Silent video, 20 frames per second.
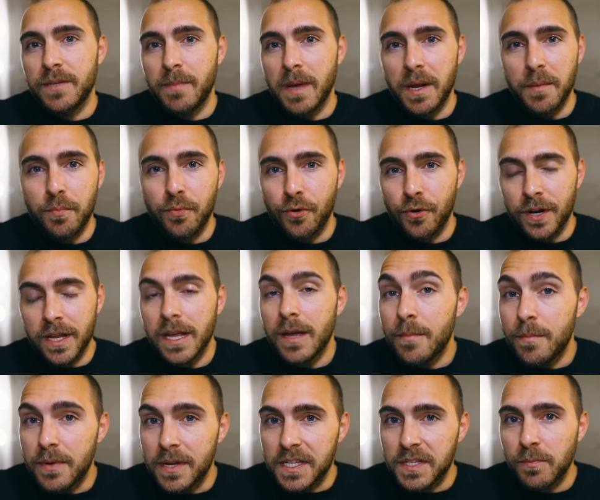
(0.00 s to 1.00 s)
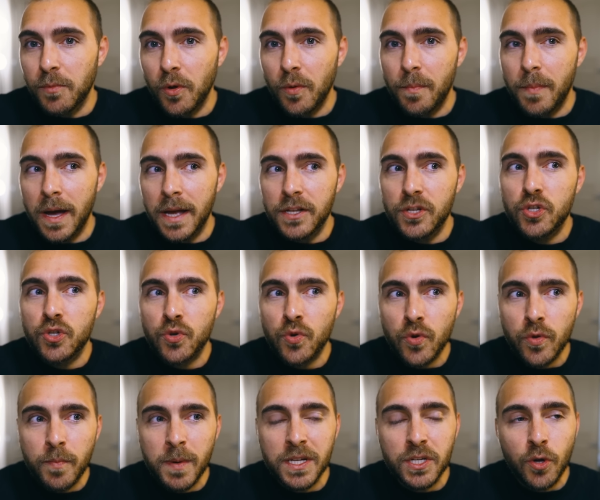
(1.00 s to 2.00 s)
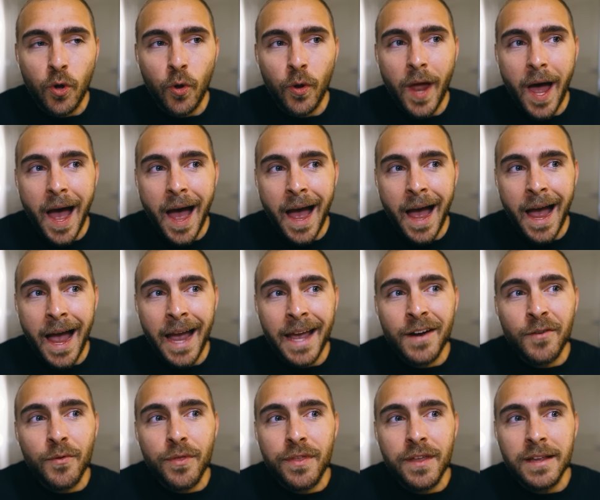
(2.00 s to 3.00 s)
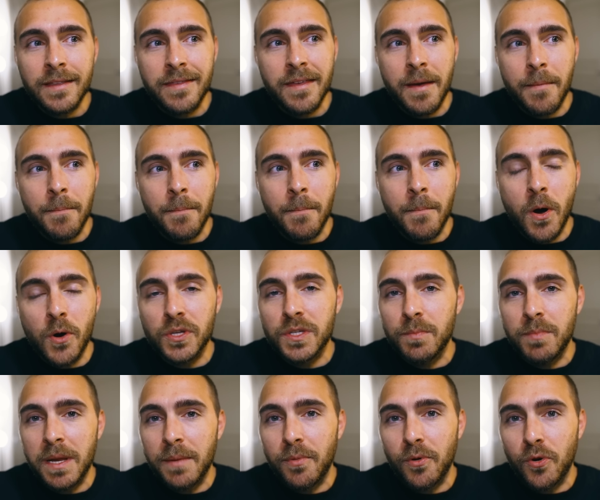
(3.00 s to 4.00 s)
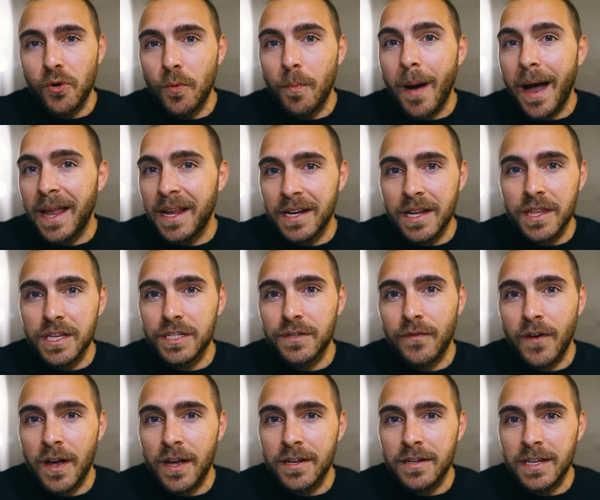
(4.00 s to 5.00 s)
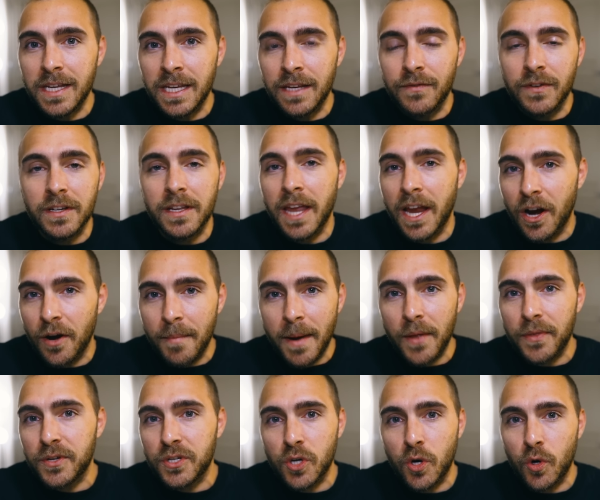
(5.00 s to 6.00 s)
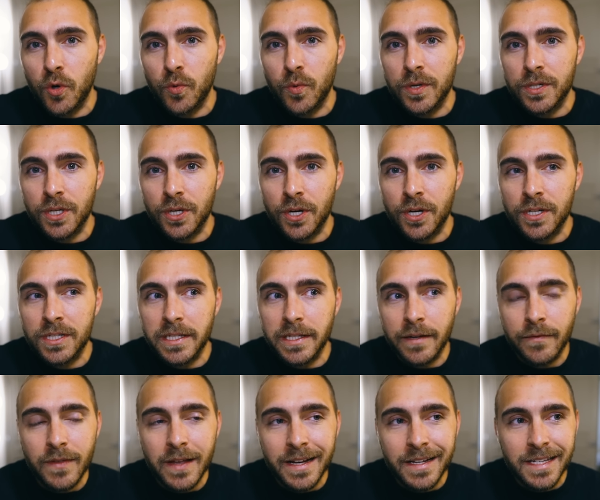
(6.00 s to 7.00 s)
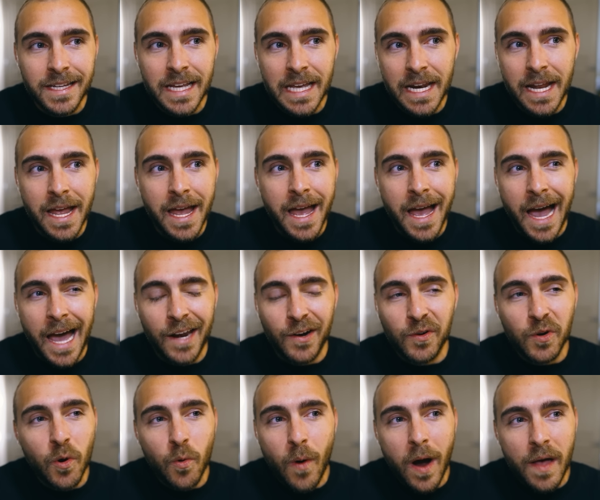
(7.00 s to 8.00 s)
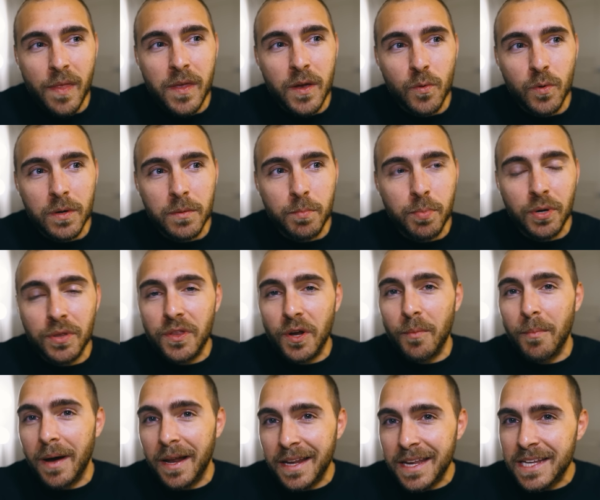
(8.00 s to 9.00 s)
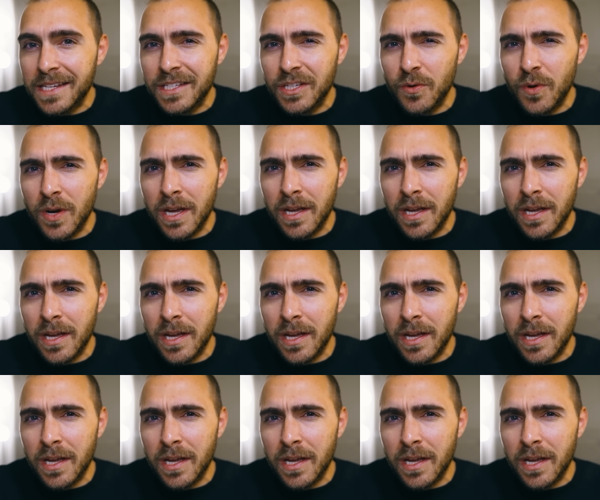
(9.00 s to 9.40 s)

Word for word: have been pretty abysmal, but truth be told, I don't think that most people who buy into this fund even care about the total returns. If they did, I don't know why they would put their money into